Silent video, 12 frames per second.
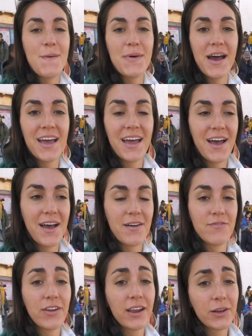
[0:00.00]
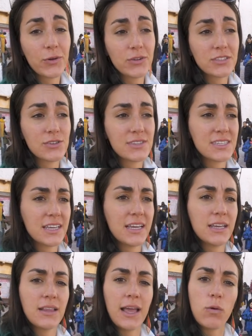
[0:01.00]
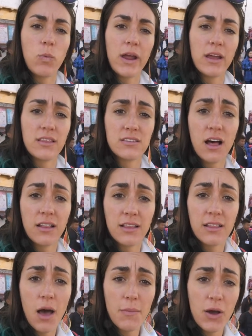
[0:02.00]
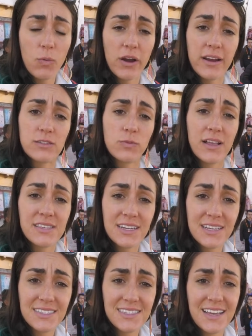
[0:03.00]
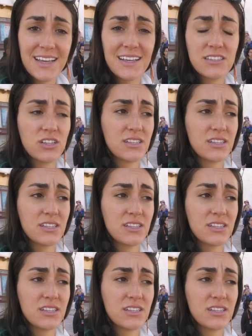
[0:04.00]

but uh, very cool to see like where the Dalai Lama, where his residence is.